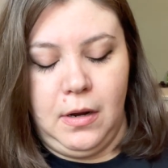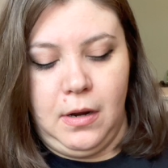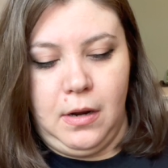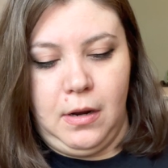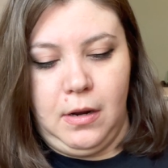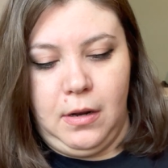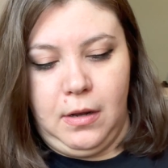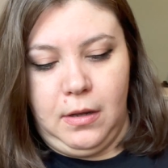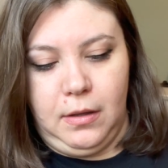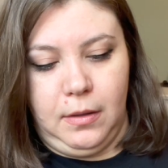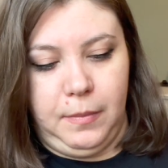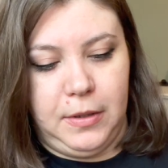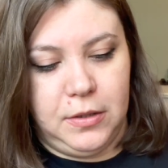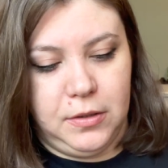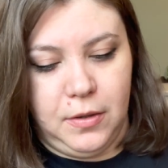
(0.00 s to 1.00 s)
let
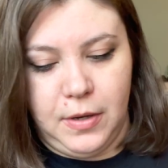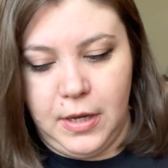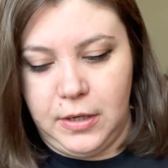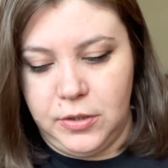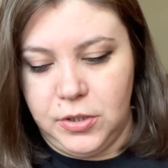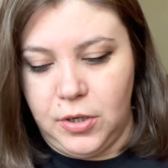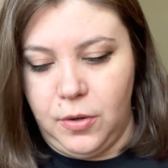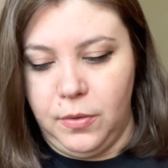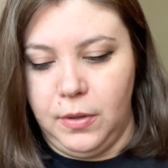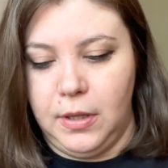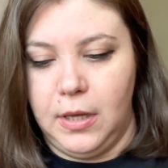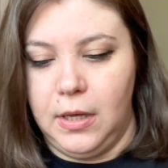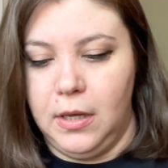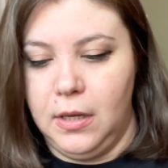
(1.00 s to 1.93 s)
me just go ahead and show the